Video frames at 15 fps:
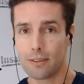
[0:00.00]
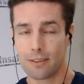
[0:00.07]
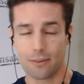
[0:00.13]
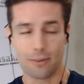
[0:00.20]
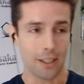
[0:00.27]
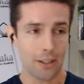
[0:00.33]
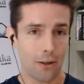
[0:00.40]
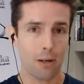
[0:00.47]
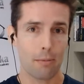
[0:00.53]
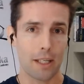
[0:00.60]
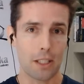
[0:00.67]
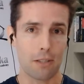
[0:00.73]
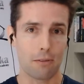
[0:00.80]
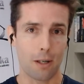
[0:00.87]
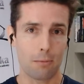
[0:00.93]
Well, you got a
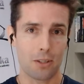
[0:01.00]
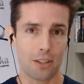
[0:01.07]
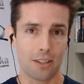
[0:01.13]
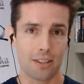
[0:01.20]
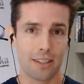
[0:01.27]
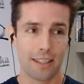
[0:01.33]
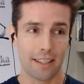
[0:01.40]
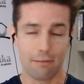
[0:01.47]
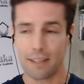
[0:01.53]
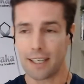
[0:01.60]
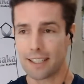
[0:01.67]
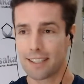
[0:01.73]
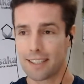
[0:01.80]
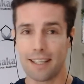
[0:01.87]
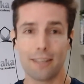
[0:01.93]
bunch of options. In
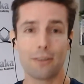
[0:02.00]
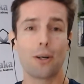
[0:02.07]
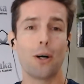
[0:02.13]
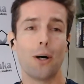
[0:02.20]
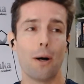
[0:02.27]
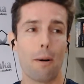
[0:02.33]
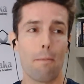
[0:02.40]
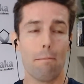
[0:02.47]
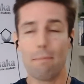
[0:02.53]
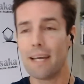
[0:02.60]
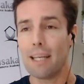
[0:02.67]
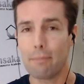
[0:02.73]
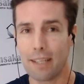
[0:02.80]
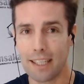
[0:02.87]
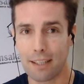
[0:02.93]
fact, there are
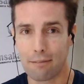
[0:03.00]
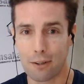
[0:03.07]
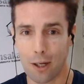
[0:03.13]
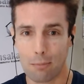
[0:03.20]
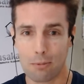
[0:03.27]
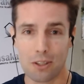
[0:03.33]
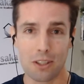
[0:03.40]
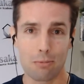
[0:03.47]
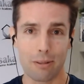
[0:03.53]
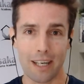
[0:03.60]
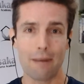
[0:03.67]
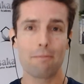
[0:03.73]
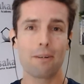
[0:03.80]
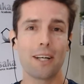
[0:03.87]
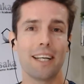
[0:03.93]
many, many different options, but
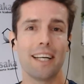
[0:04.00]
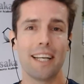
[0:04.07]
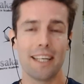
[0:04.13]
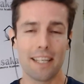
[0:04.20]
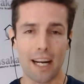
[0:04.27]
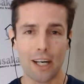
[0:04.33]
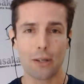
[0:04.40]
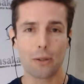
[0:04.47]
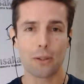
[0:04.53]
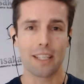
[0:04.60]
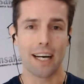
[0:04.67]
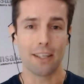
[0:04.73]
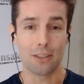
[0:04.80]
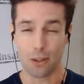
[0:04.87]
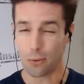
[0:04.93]
I'm gonna narrow it down to